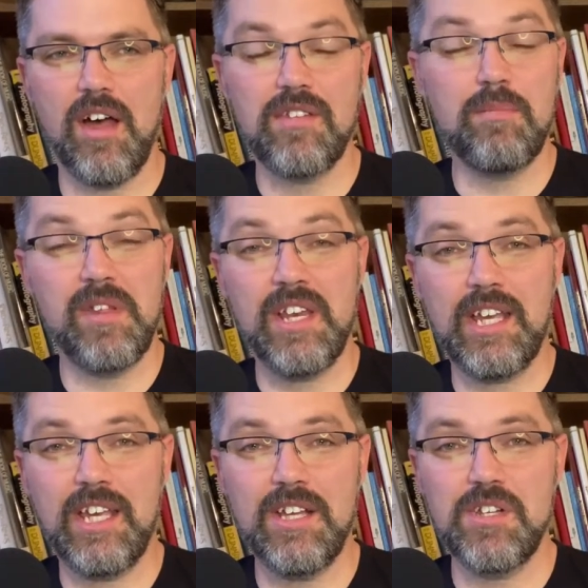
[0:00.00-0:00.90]
something to
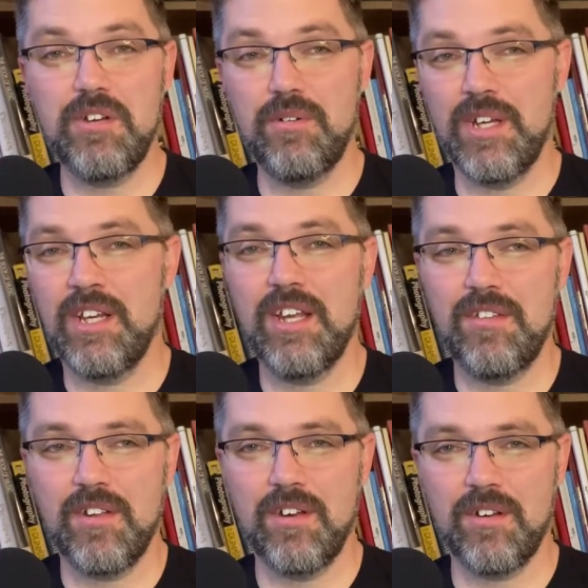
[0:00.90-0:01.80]
get you in
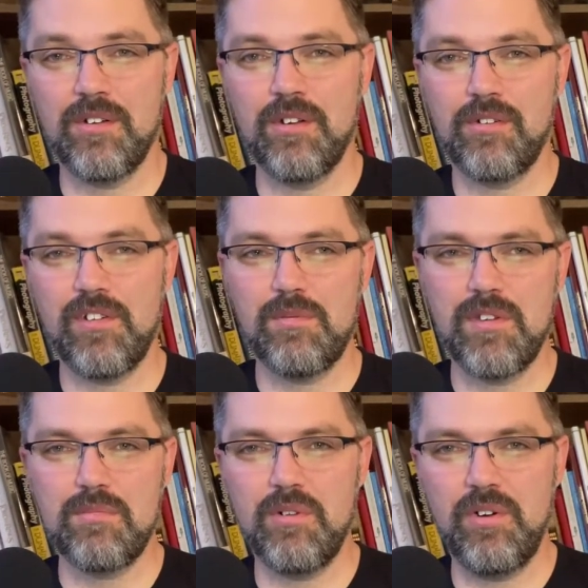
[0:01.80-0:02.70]
the
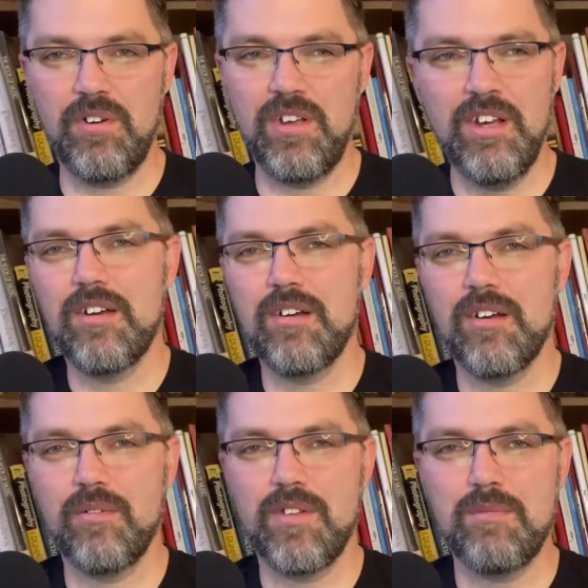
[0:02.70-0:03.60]
Christmas mood
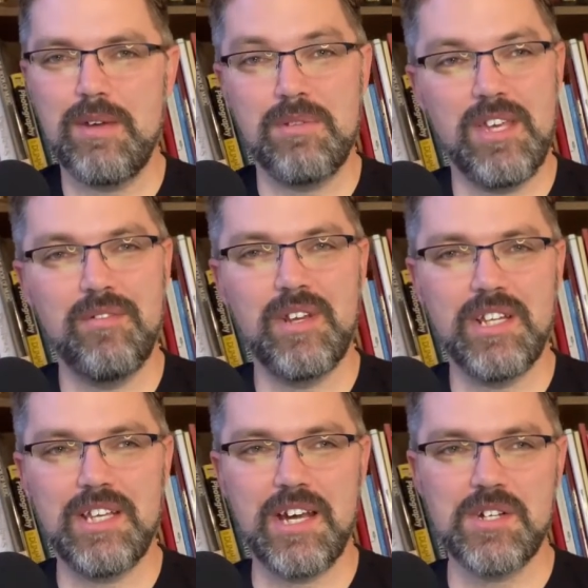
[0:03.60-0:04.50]
with maybe even a
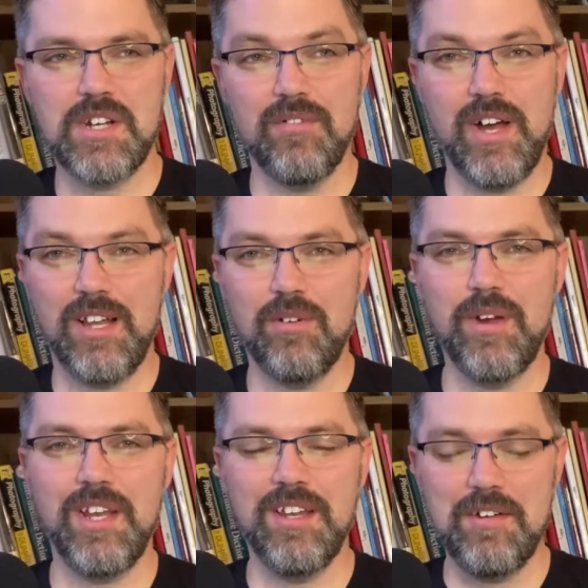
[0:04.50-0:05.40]
dash of
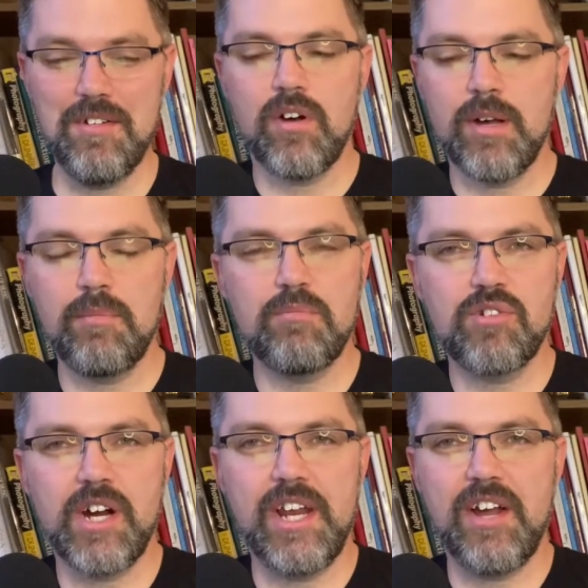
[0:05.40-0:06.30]
Halloween. So I'm
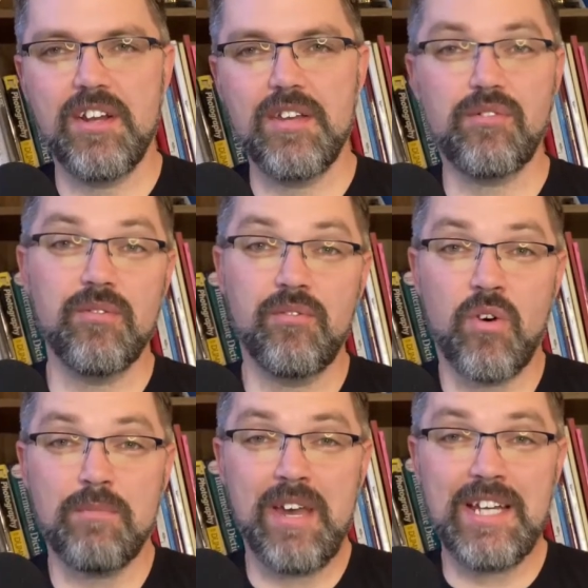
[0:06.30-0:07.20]
trying out a different
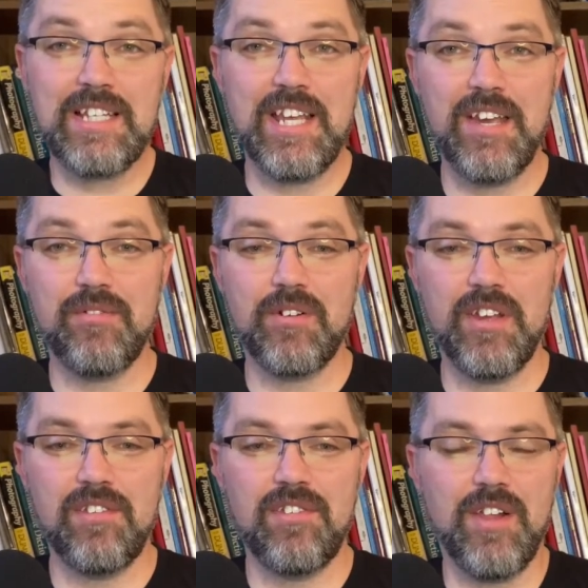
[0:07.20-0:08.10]
format today for
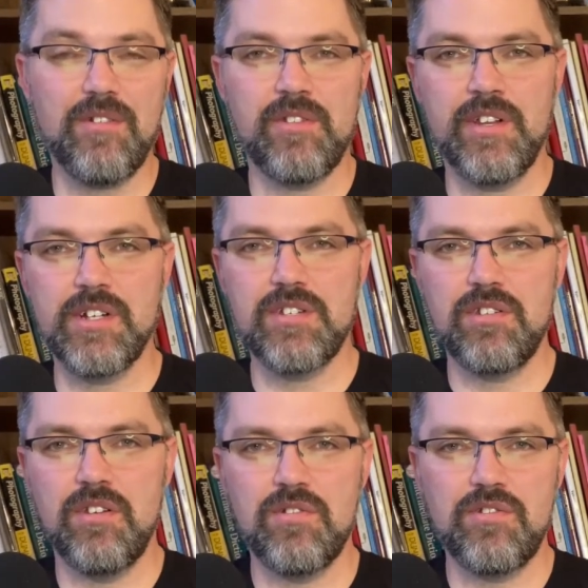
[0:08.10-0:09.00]
this other than just
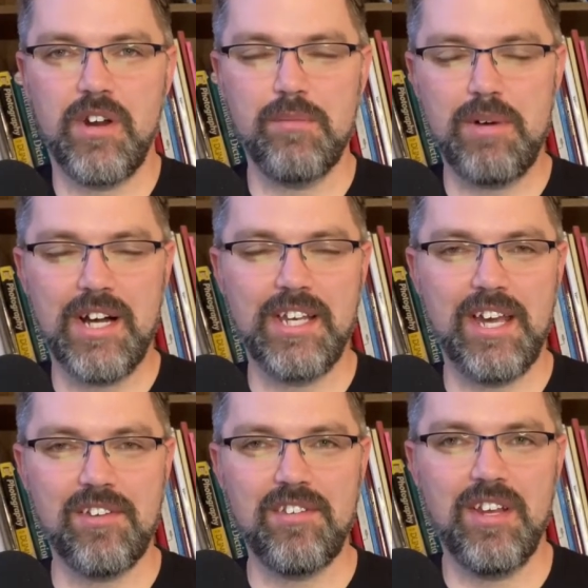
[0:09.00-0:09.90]
straight
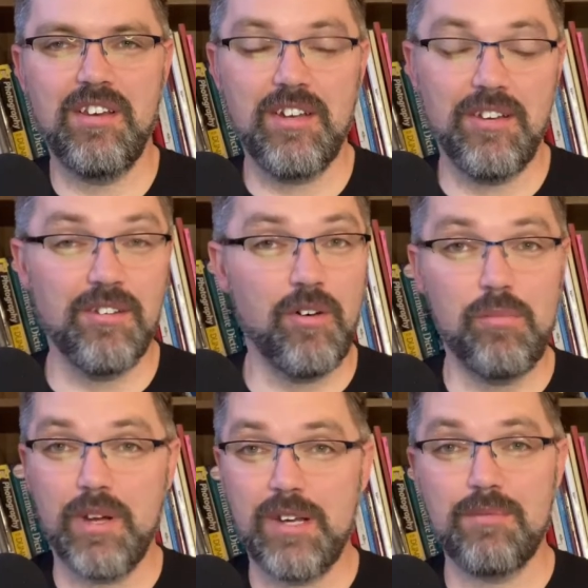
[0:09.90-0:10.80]
podcasting and hope
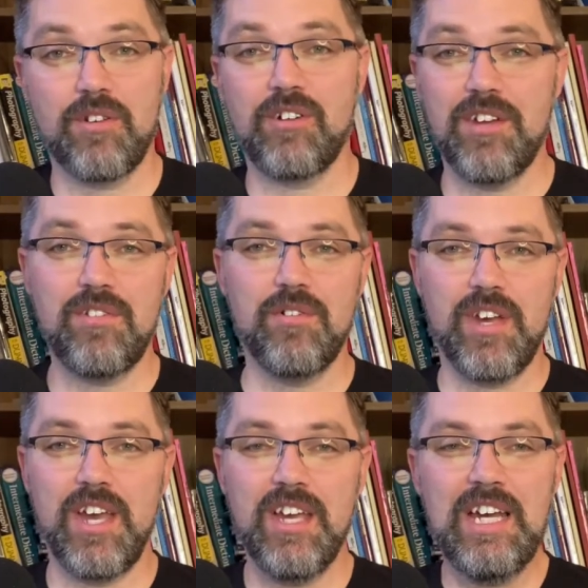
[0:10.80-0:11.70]
it comes across
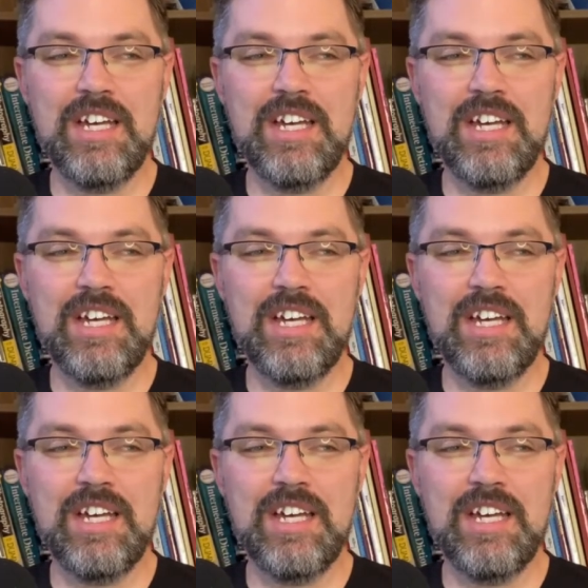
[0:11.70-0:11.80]
okay.